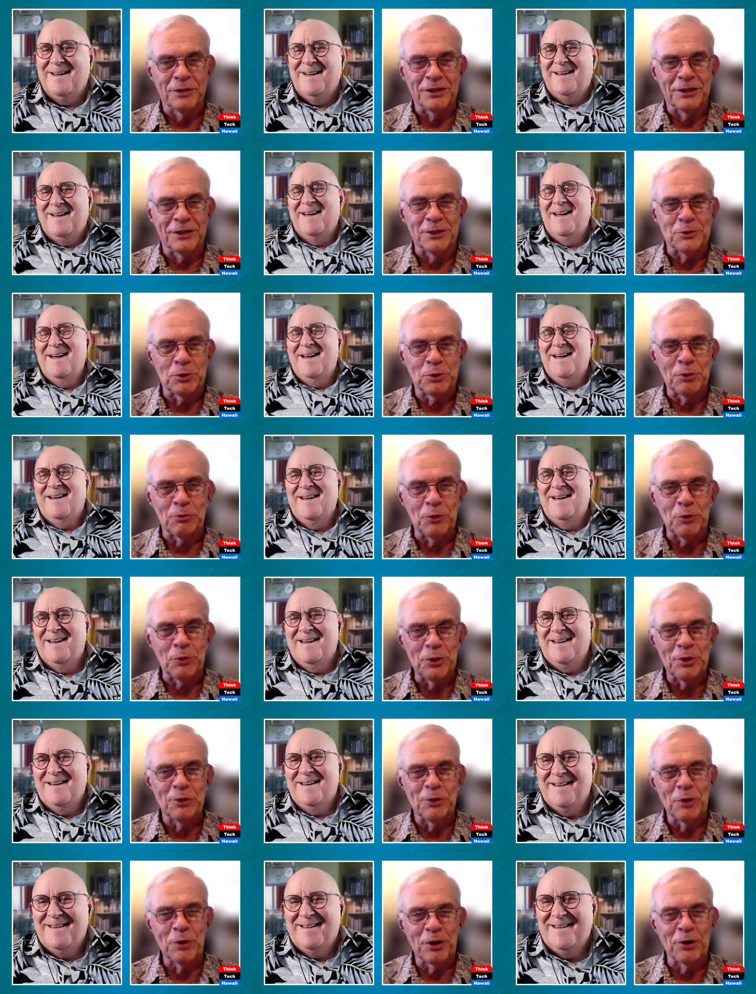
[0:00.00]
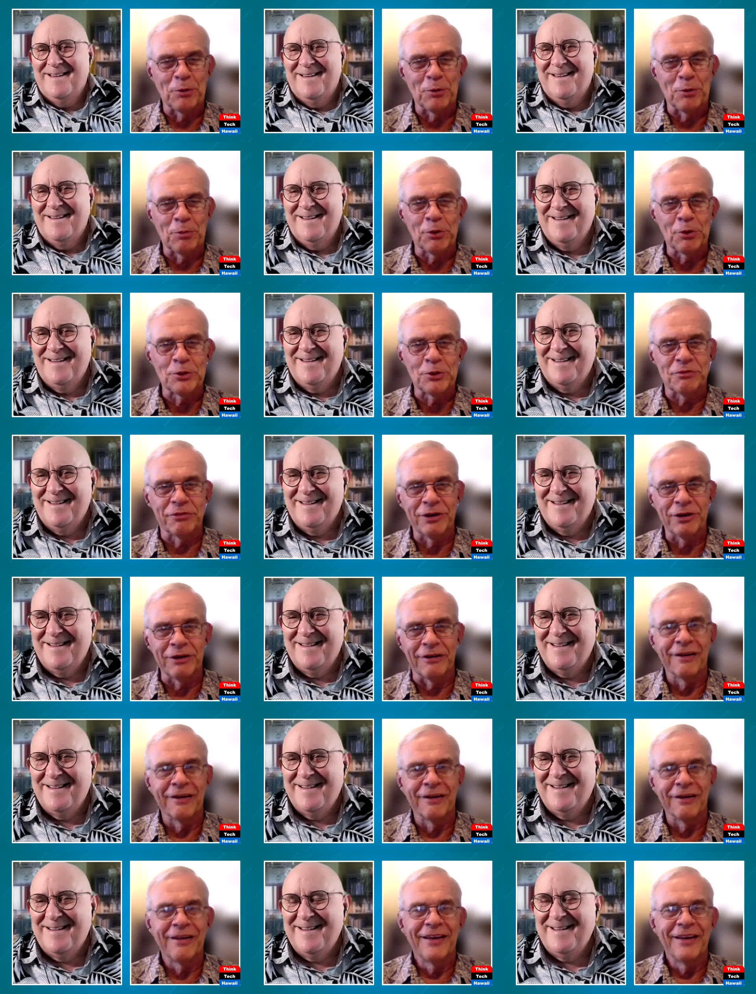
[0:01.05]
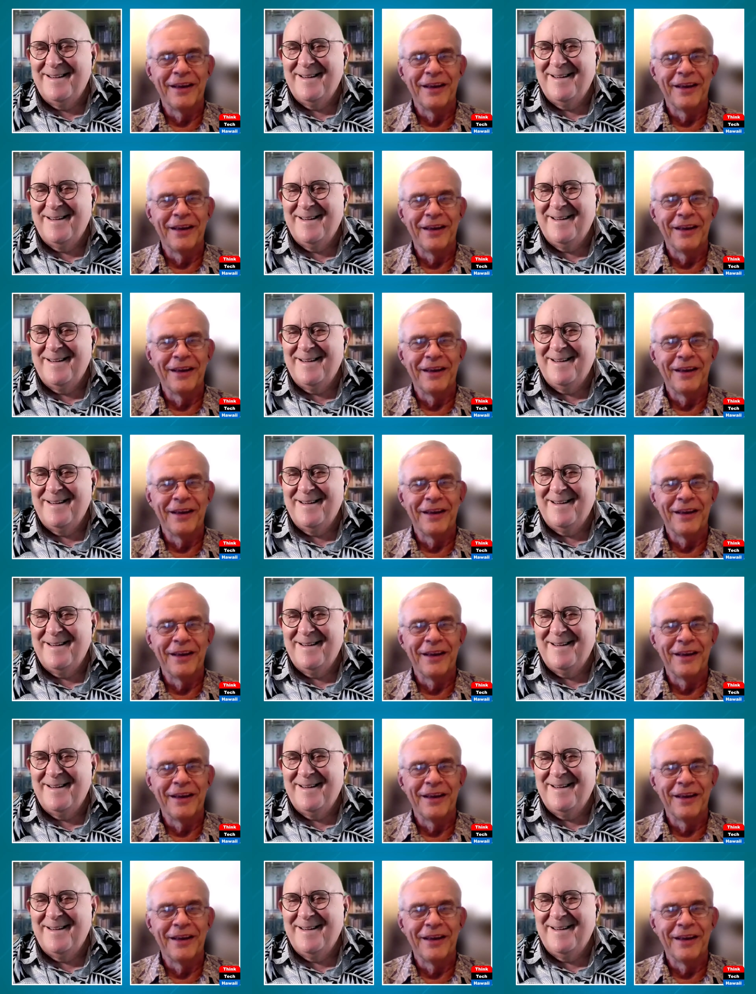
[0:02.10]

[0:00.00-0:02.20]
Speaker 1: because we're we're going to persevere